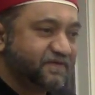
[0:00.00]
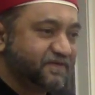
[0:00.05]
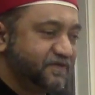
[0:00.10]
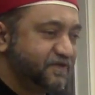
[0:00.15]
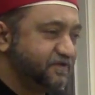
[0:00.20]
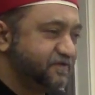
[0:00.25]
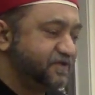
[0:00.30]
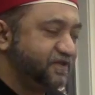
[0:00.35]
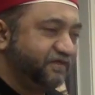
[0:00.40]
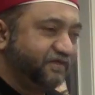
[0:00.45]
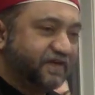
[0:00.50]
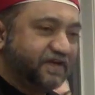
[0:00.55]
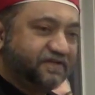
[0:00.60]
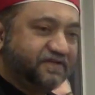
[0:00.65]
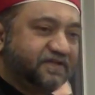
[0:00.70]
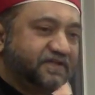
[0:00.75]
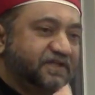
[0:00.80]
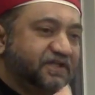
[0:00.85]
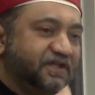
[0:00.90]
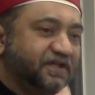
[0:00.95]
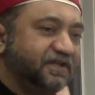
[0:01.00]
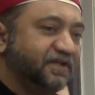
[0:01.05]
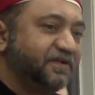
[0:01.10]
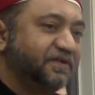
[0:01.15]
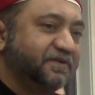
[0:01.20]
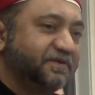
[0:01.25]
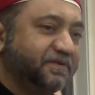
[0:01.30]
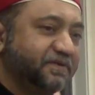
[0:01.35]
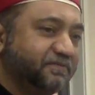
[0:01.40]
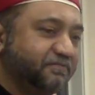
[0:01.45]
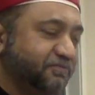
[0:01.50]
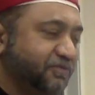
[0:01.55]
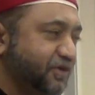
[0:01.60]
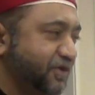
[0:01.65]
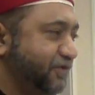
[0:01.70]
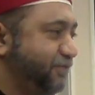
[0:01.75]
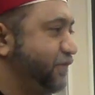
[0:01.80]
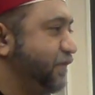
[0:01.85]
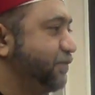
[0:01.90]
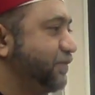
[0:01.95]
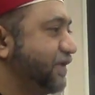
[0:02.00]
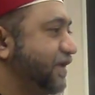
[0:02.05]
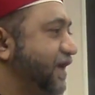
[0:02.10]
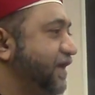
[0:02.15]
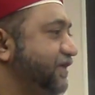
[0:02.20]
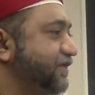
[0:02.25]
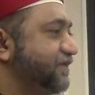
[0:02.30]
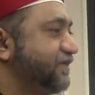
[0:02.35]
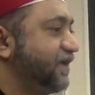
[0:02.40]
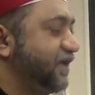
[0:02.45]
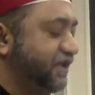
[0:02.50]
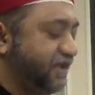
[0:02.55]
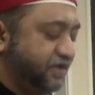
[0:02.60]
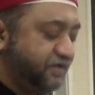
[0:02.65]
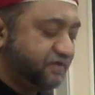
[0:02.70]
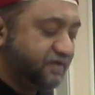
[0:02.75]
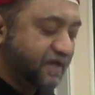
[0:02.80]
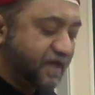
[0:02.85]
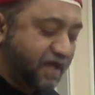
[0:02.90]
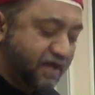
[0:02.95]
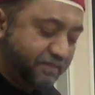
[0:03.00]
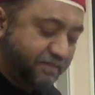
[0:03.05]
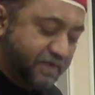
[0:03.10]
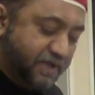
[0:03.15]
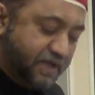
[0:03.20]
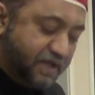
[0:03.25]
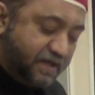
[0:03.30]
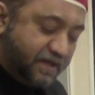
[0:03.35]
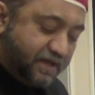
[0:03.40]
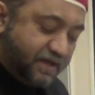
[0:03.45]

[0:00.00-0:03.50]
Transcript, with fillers: this diversity, you know, people like to say that Islam